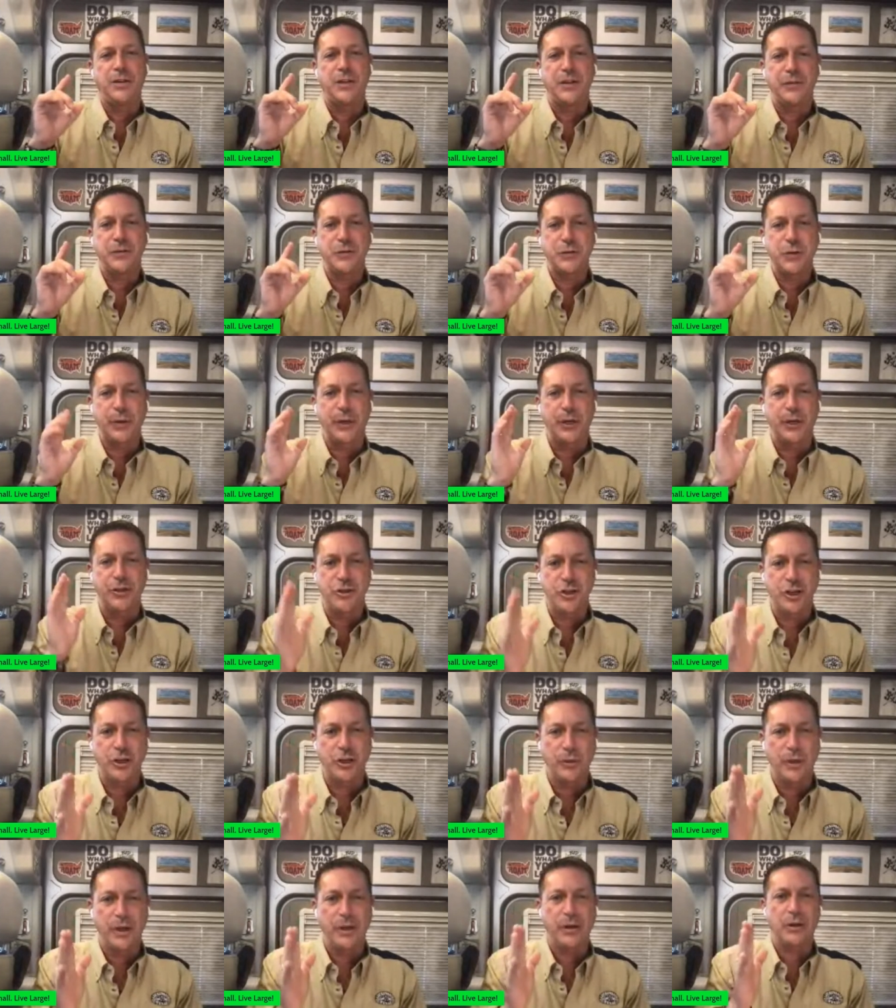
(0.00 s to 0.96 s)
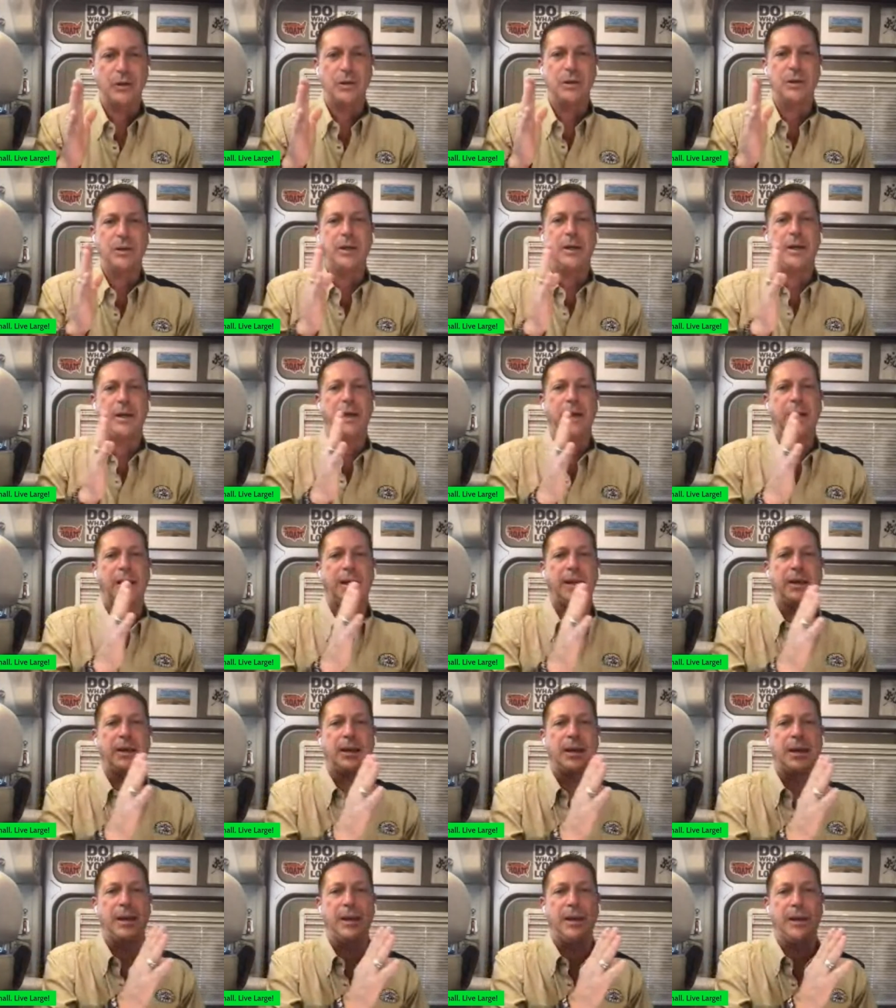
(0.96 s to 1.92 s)
the difference between a generator
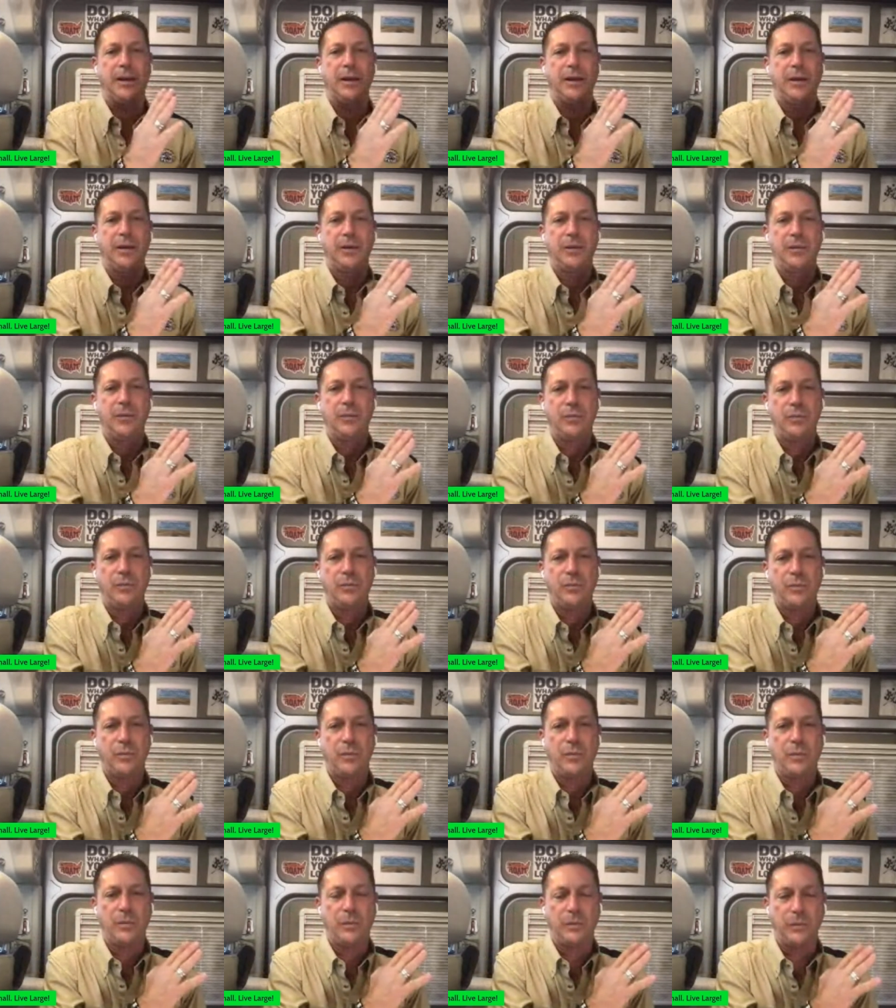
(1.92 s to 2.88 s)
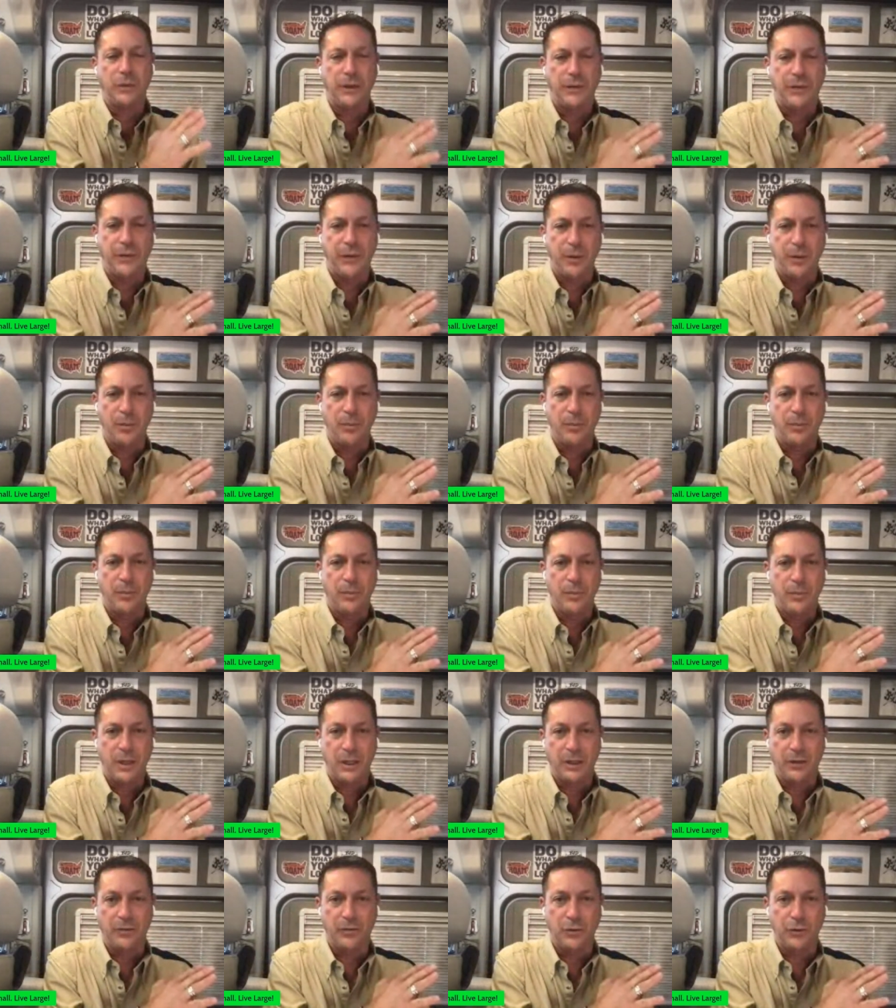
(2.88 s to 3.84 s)
and a
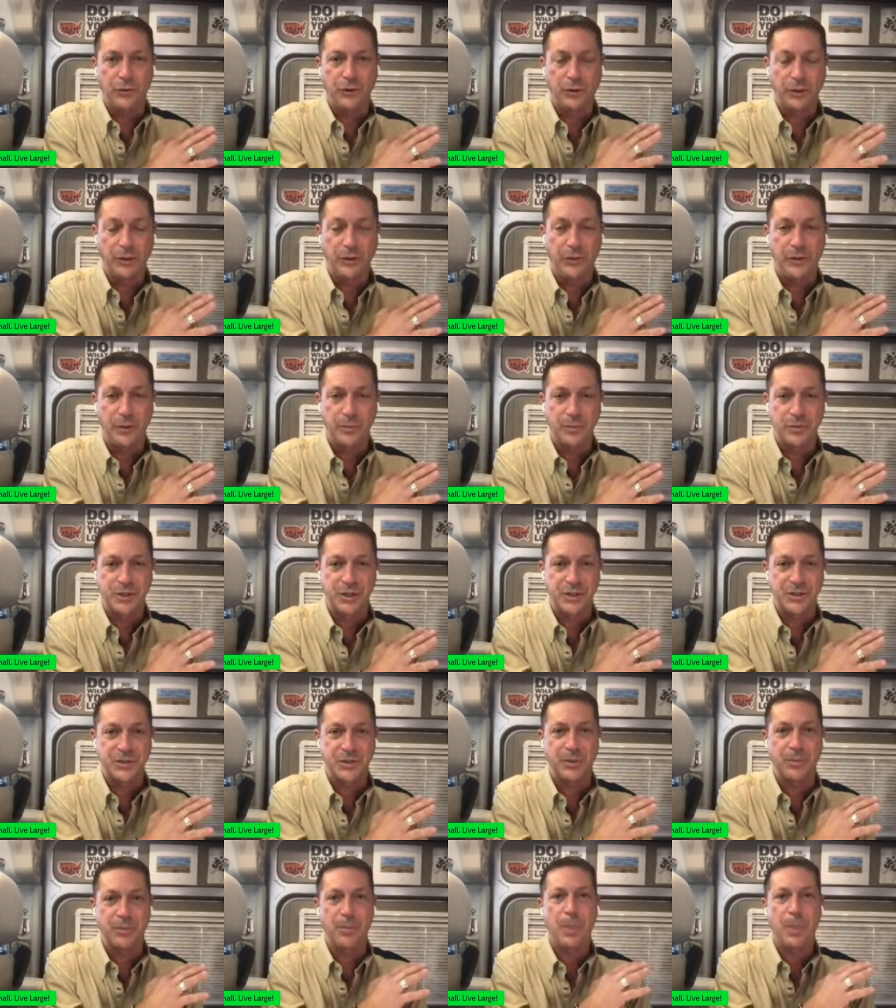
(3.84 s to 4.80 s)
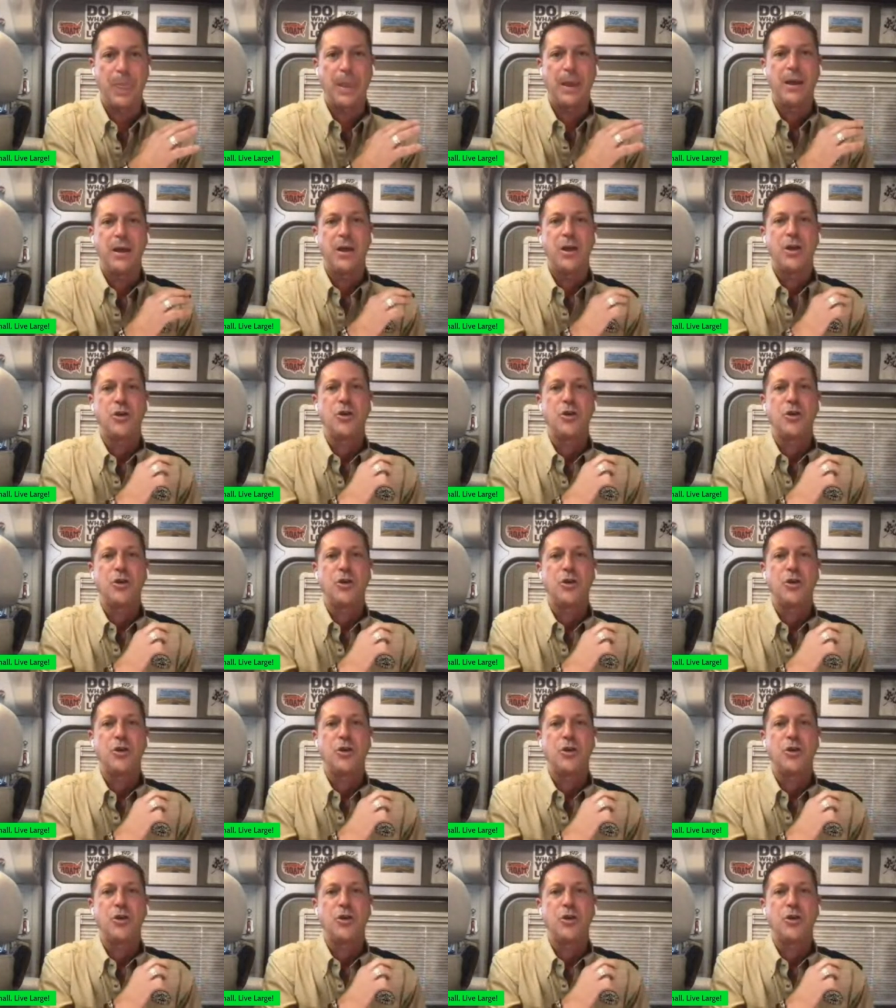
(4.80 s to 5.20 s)
lithium, like a Volta lithium system.